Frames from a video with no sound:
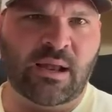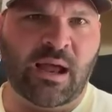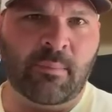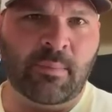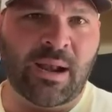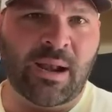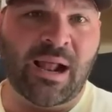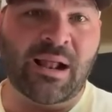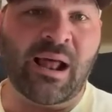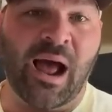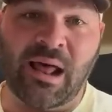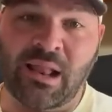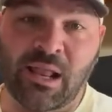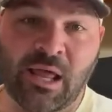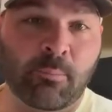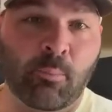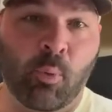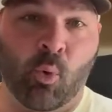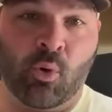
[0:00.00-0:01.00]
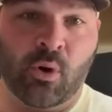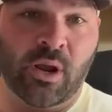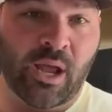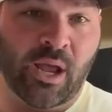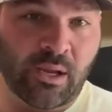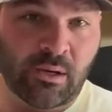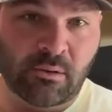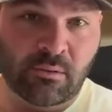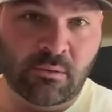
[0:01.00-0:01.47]
I mean, I like
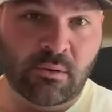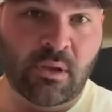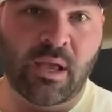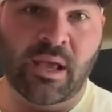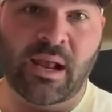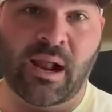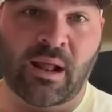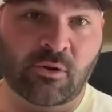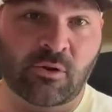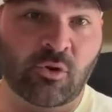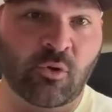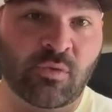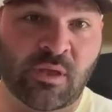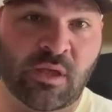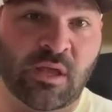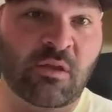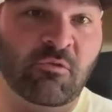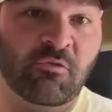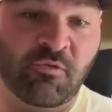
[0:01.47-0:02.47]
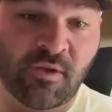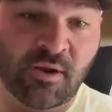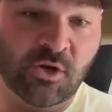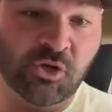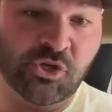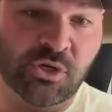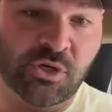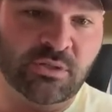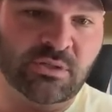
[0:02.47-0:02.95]
Poirier, and I do think he
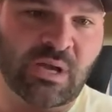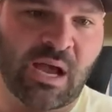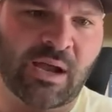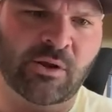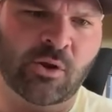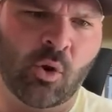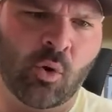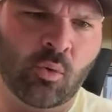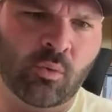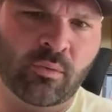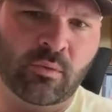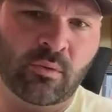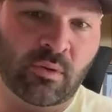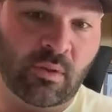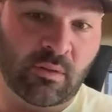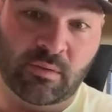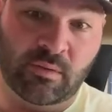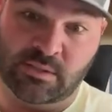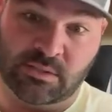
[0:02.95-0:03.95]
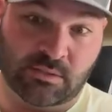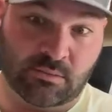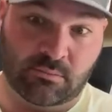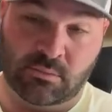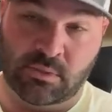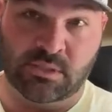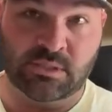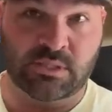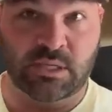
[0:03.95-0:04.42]
finishes. I don't this
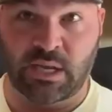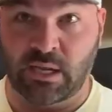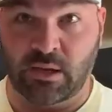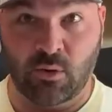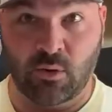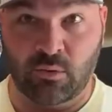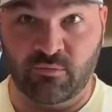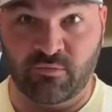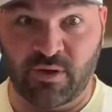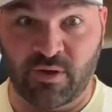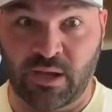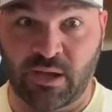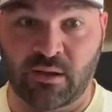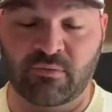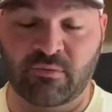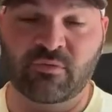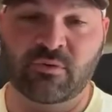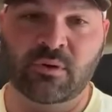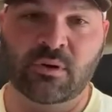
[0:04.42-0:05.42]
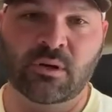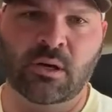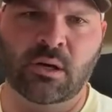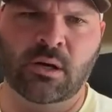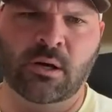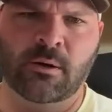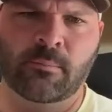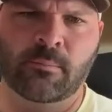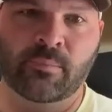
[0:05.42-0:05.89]
thing ain't going five.
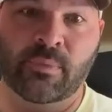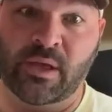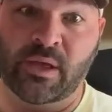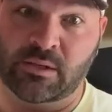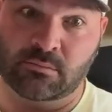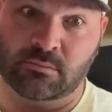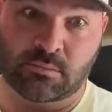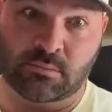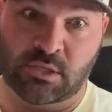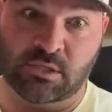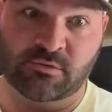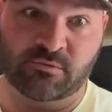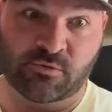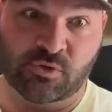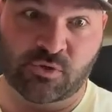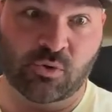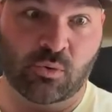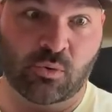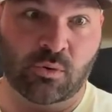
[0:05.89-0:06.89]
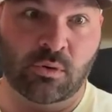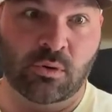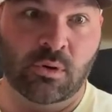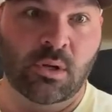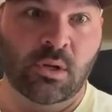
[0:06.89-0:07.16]
That's for sure.